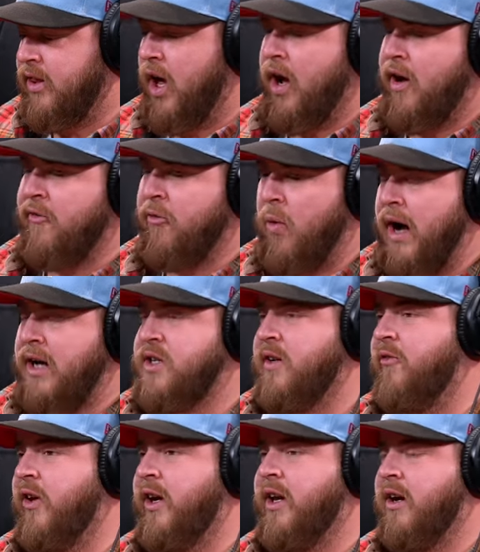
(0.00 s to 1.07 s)
love watching
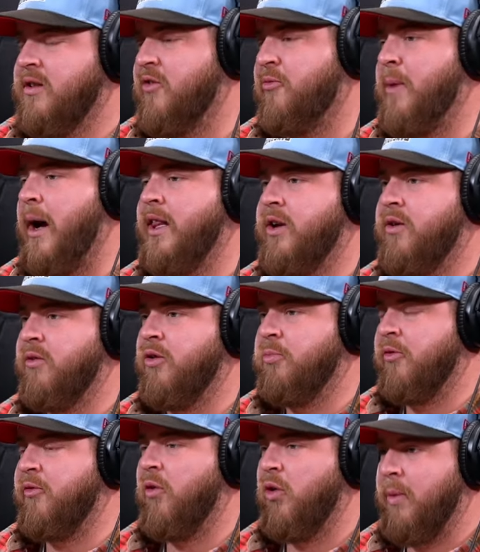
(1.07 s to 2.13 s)
videos of Mötley Crüe
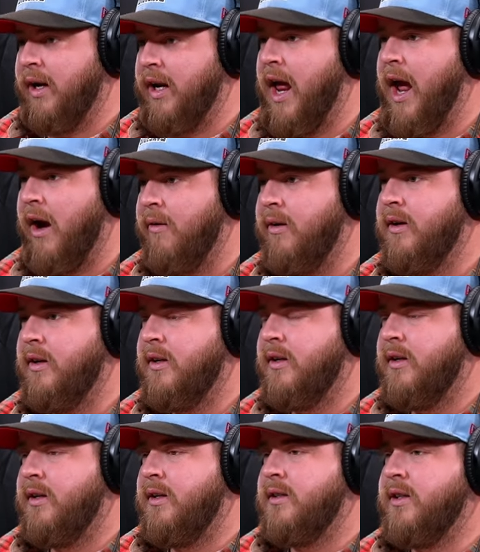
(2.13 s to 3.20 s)
performing now.
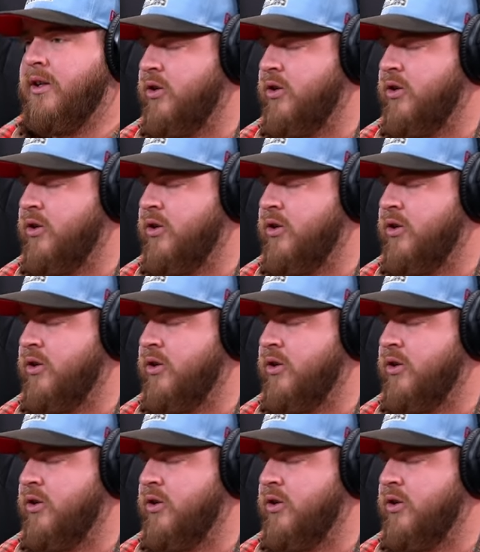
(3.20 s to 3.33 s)
They're